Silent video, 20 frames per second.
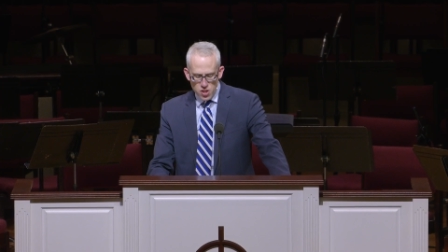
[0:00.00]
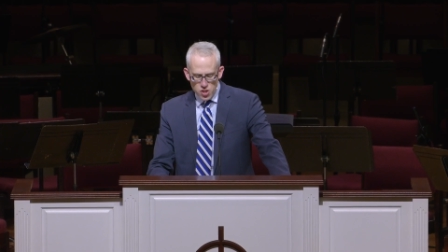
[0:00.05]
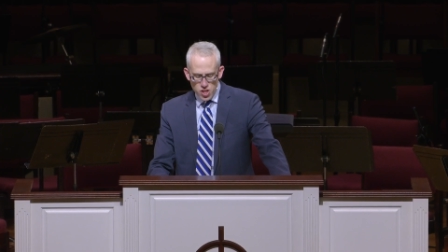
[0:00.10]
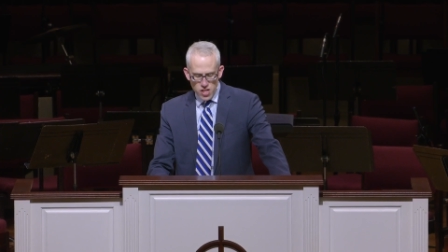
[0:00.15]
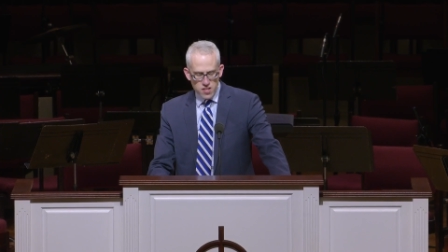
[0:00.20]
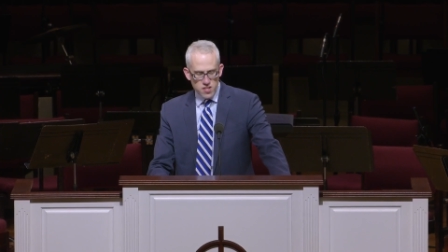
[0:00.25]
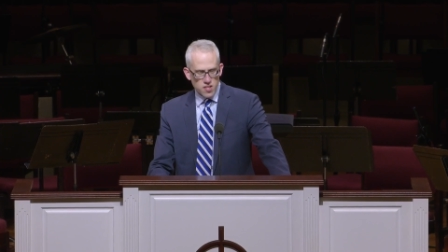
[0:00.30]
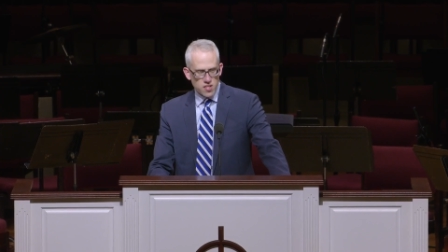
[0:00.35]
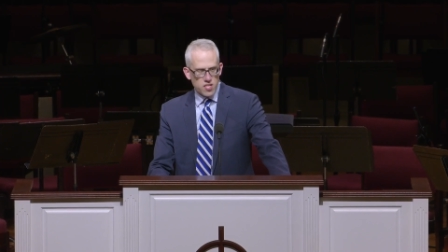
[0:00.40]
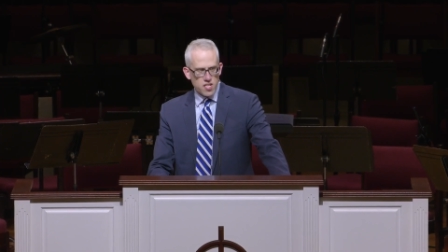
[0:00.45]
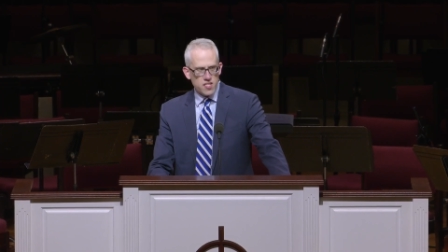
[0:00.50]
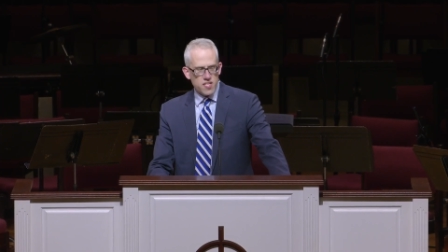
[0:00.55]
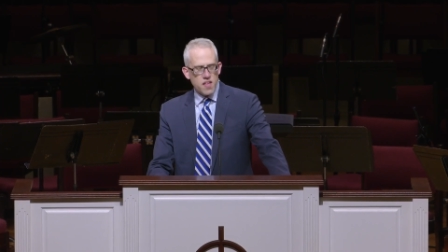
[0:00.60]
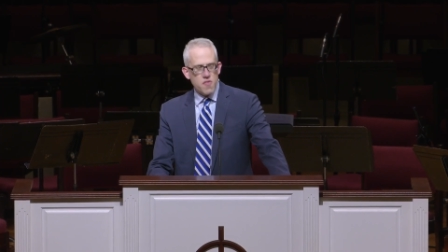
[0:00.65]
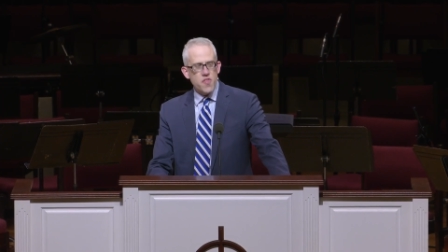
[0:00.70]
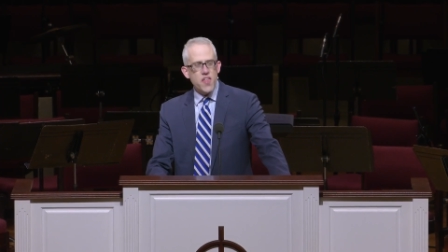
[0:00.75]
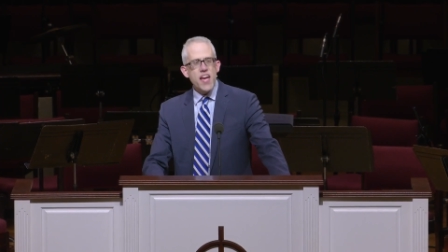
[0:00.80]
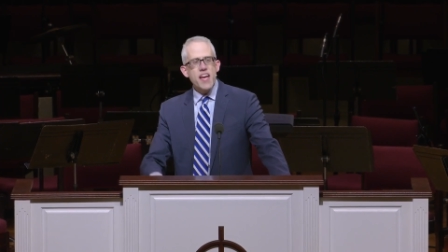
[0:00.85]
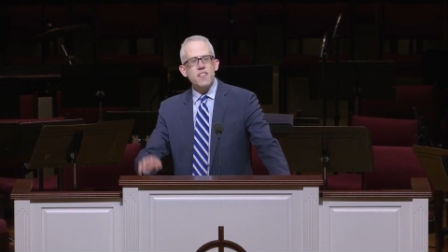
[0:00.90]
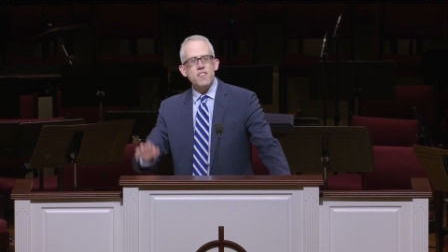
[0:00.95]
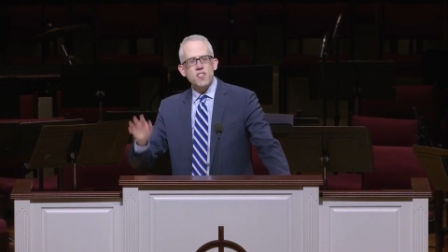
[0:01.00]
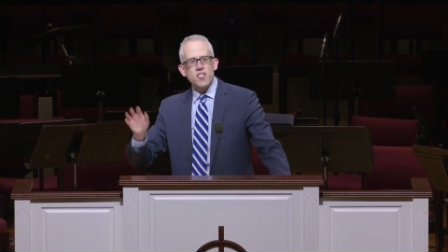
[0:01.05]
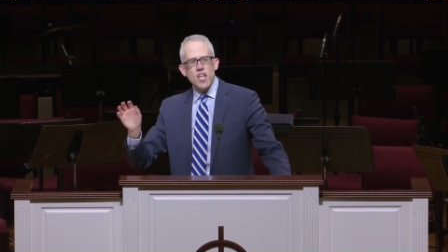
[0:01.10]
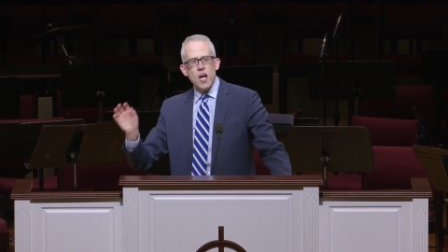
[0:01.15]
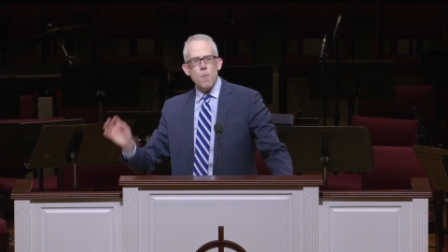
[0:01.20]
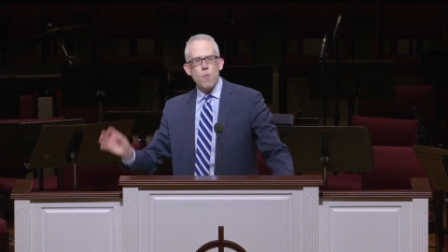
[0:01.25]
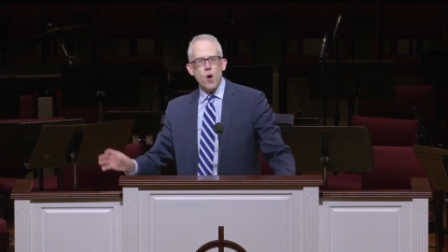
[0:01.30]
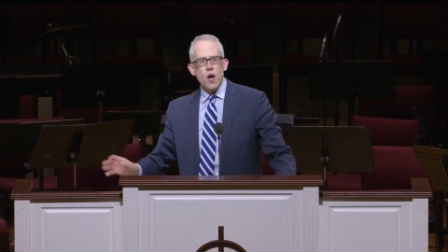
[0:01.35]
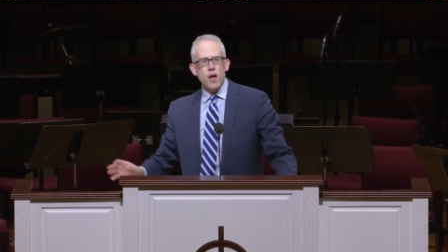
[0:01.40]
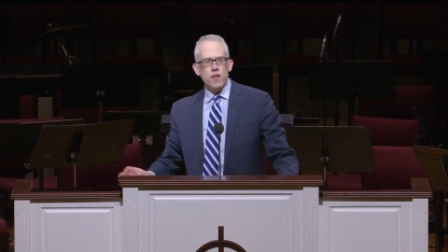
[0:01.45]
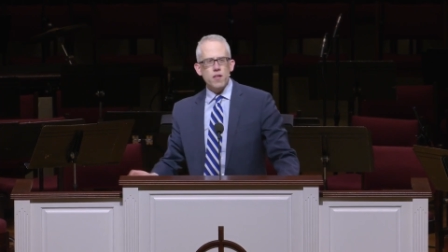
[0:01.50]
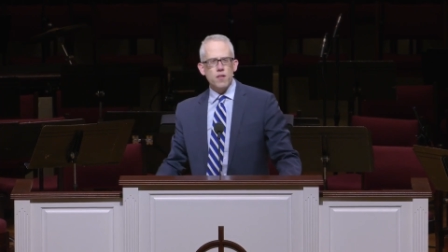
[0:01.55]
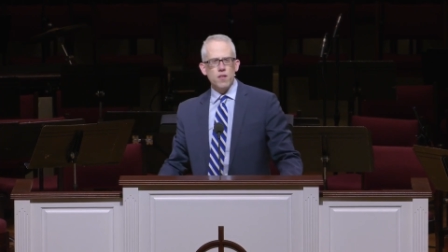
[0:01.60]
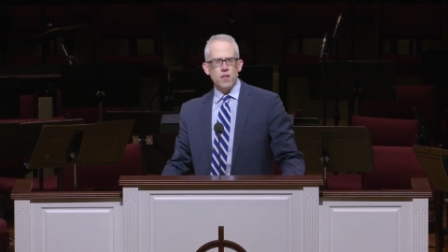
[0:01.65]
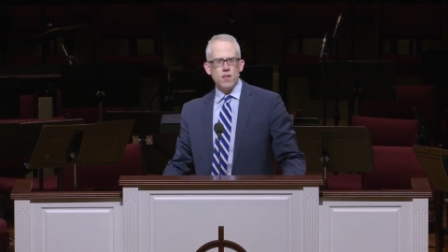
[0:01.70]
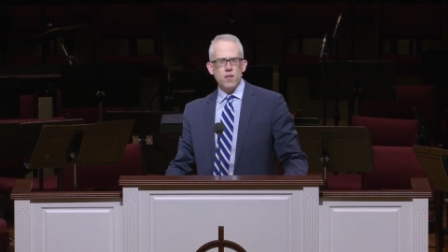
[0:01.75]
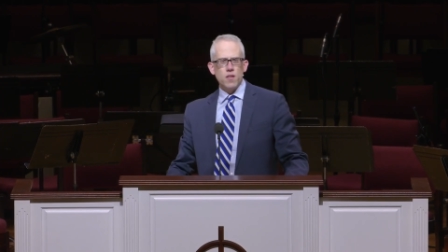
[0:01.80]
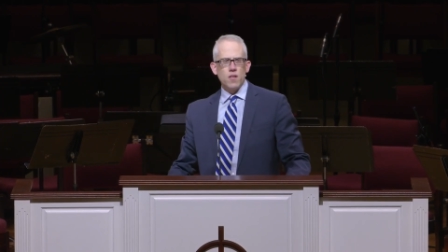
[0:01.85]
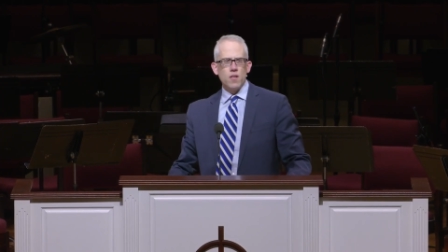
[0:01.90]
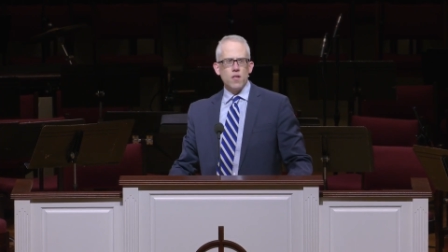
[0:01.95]
Jesus says, and then someone
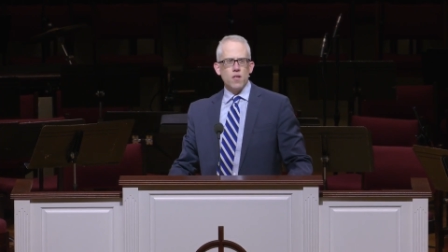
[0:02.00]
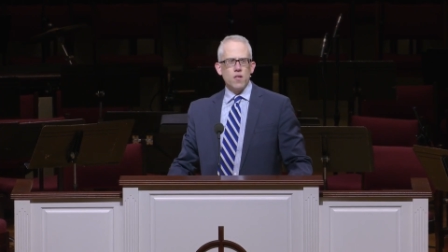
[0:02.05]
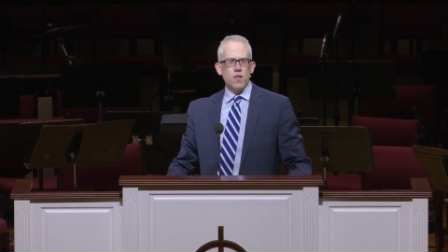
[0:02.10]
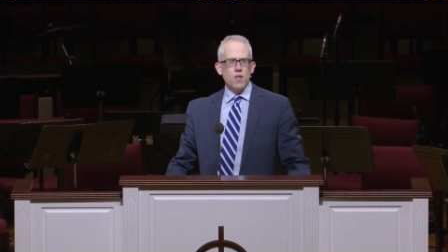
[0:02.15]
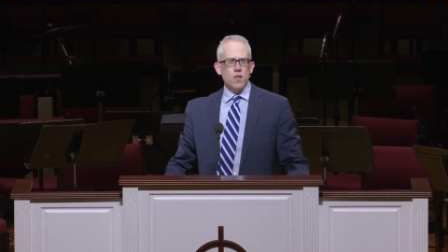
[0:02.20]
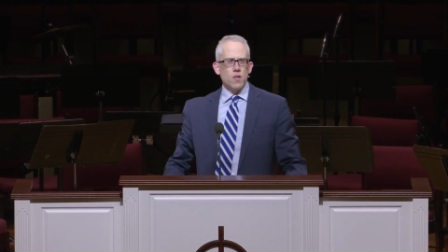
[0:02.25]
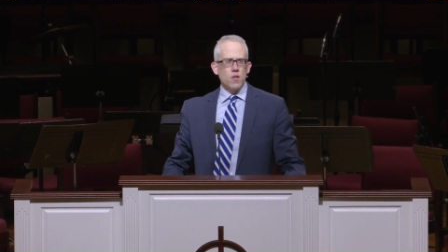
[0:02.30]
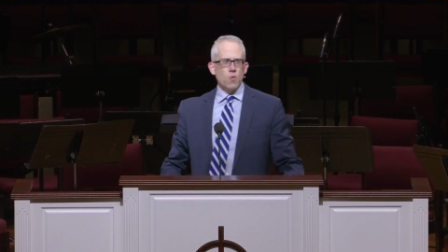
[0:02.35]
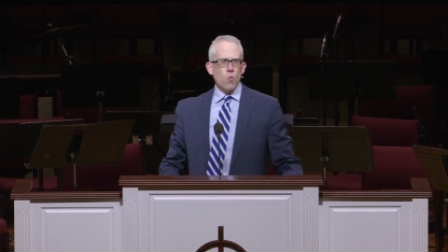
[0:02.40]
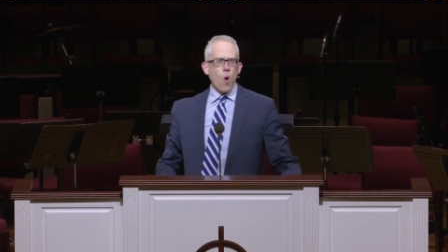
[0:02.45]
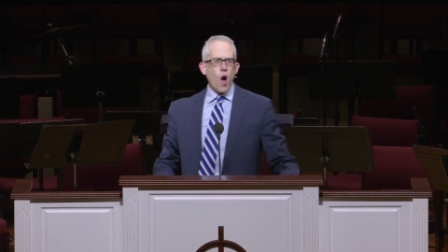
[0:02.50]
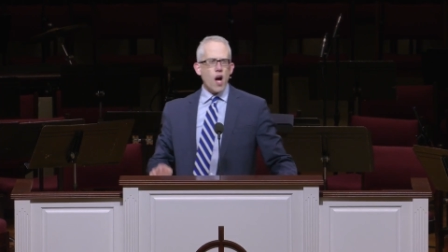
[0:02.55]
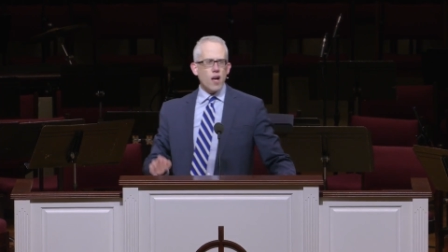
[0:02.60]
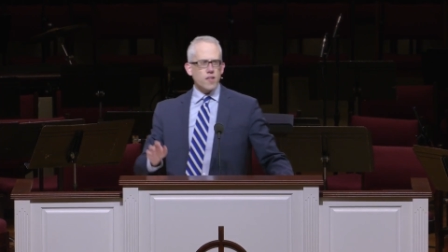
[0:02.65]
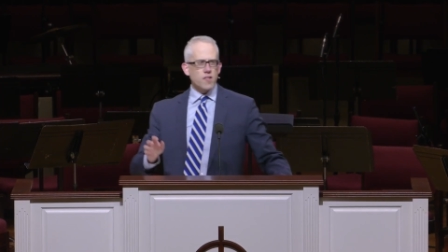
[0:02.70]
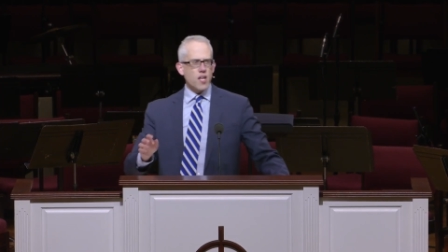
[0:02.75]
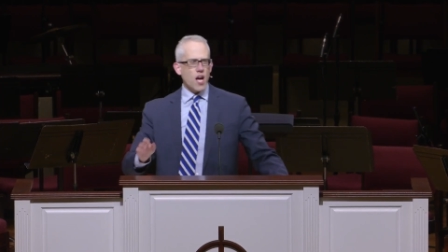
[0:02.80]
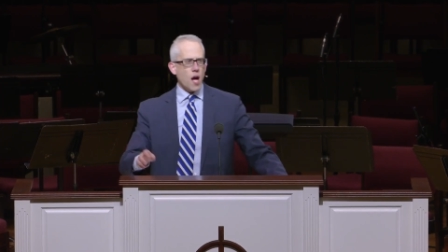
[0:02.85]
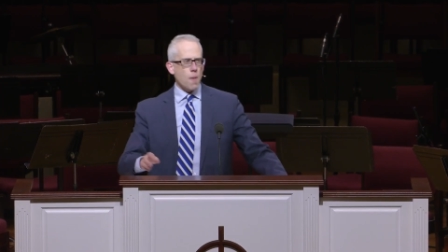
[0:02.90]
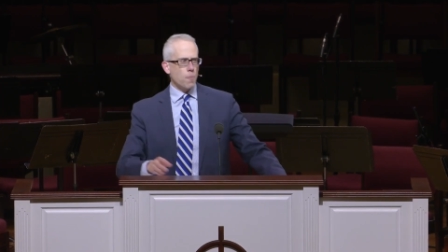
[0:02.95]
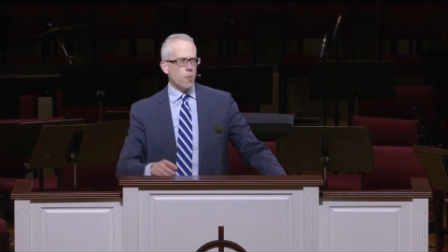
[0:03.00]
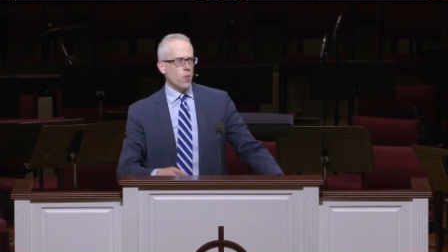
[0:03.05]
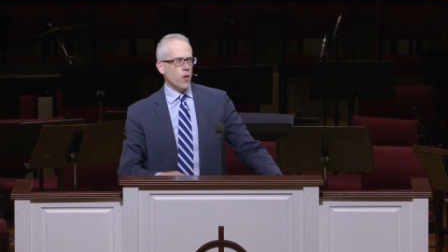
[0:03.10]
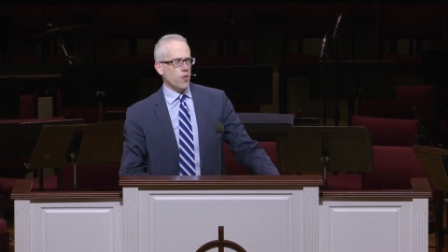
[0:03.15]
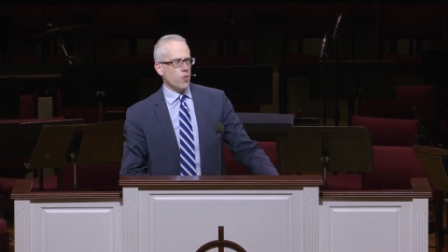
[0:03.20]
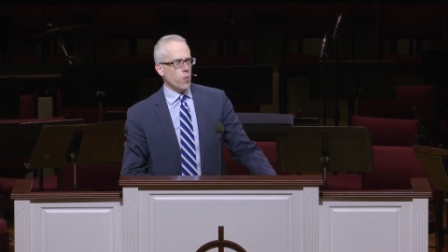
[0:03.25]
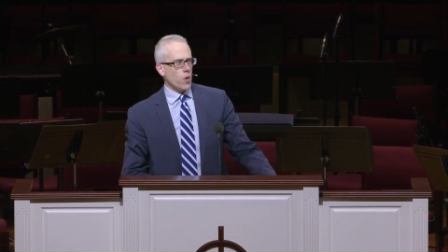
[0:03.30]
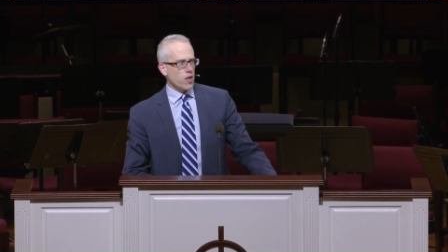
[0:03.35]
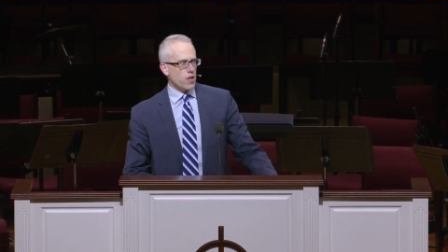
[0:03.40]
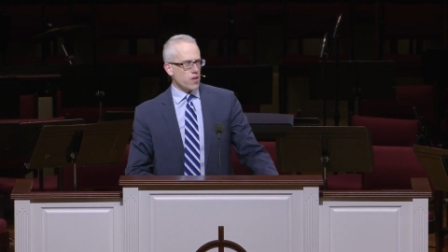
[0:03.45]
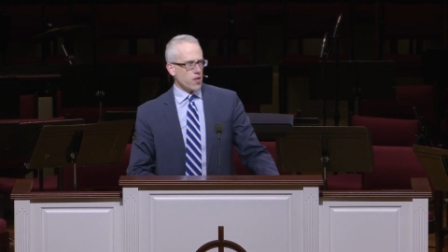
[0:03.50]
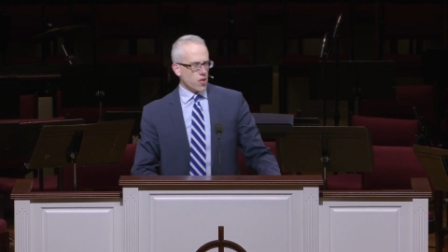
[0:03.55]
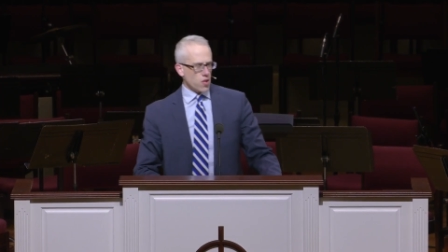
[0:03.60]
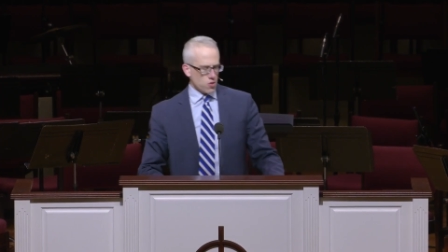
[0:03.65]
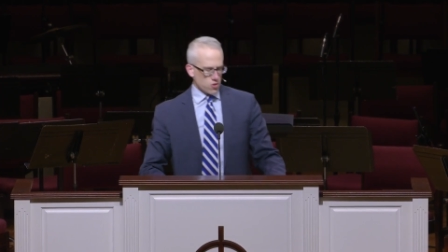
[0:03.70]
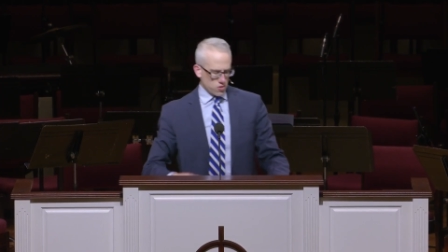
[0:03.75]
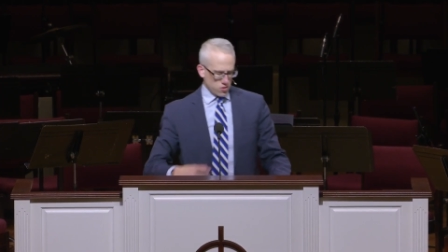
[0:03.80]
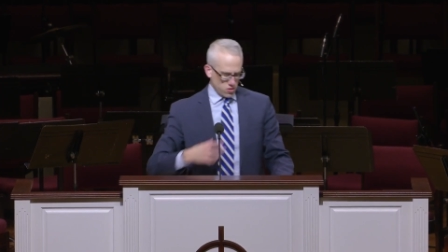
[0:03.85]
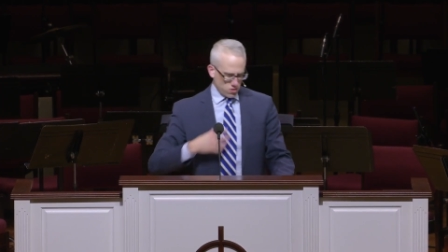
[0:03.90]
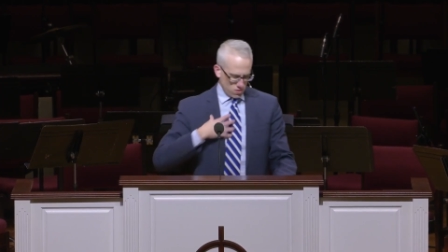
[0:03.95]
walked up with one of
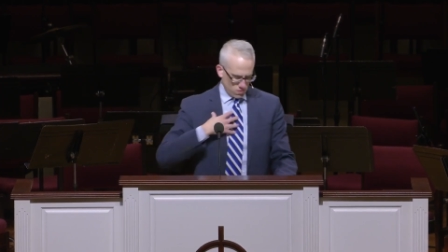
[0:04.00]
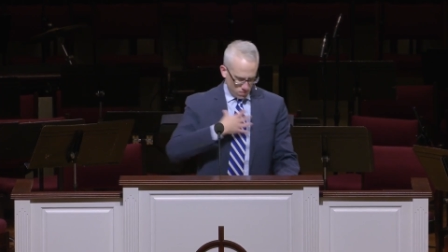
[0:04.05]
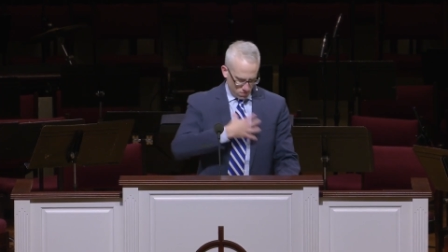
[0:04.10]
those